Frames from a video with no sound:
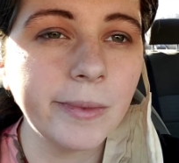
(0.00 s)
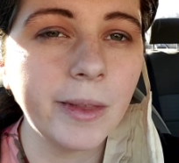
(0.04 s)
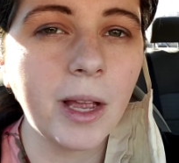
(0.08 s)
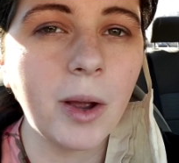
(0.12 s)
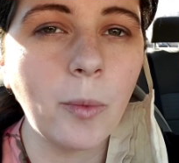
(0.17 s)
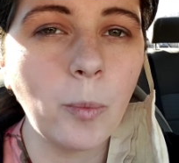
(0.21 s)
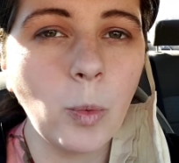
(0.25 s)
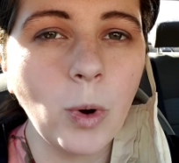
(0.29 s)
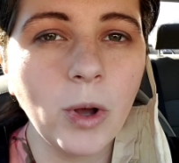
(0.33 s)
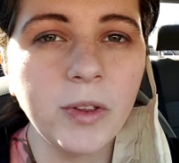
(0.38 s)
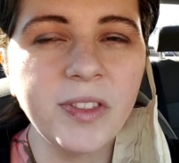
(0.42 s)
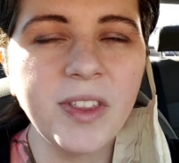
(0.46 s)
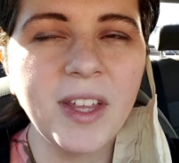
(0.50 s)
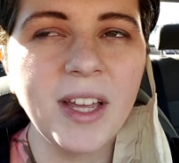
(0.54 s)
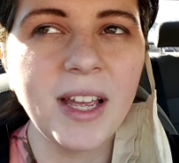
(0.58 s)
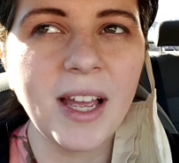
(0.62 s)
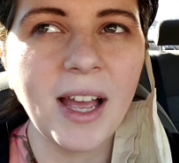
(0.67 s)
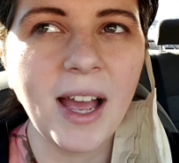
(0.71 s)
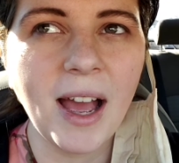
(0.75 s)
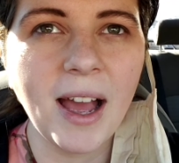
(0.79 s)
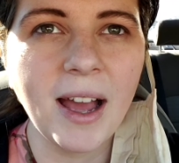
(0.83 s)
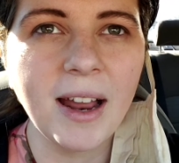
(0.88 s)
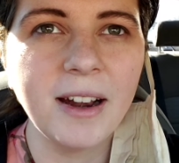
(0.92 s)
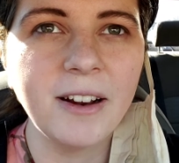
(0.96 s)
what they
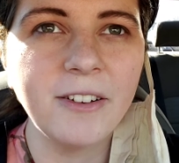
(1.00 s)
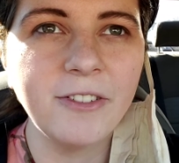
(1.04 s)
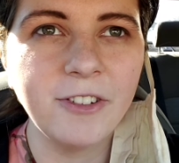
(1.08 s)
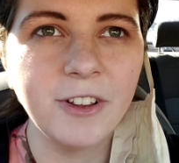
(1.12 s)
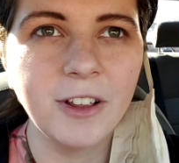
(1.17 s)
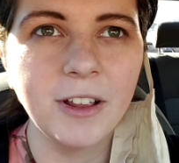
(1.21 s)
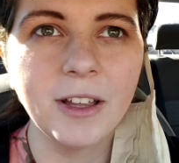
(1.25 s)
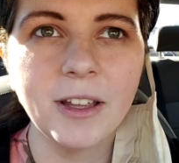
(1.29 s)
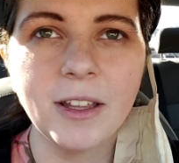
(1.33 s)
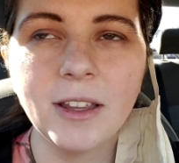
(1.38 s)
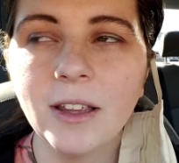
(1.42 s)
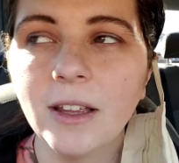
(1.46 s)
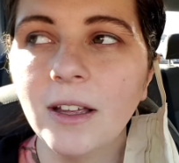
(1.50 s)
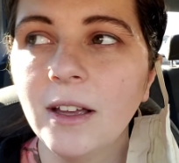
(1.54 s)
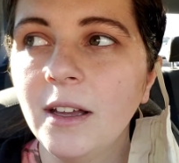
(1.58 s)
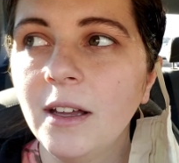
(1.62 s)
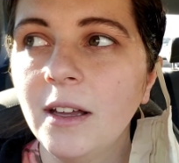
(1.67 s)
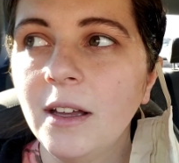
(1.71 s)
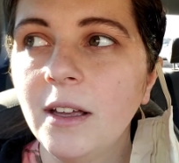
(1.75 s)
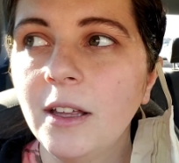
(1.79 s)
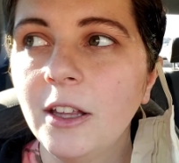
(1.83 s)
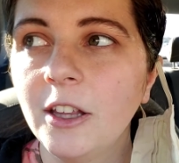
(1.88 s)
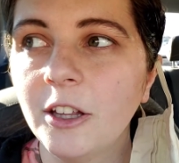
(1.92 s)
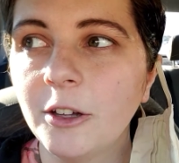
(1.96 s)
had, I feel like
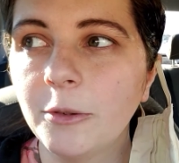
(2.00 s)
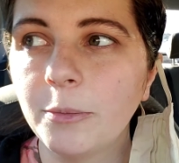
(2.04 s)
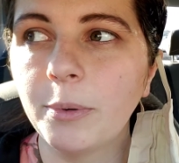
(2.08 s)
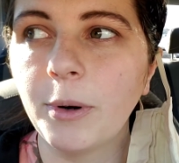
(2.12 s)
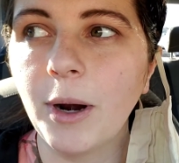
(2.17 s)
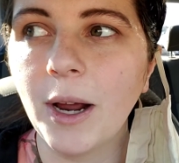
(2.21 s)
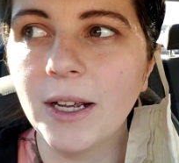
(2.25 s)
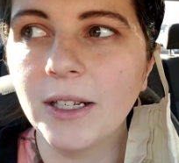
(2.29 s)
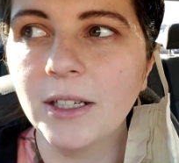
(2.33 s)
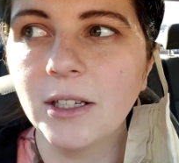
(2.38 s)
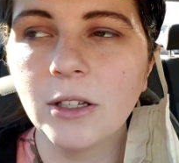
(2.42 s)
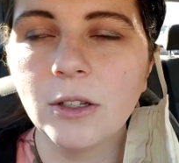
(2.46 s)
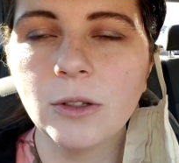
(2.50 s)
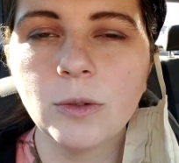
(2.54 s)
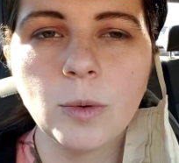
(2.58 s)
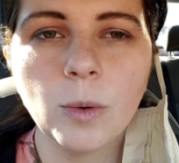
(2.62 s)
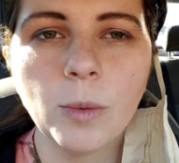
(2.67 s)
the prices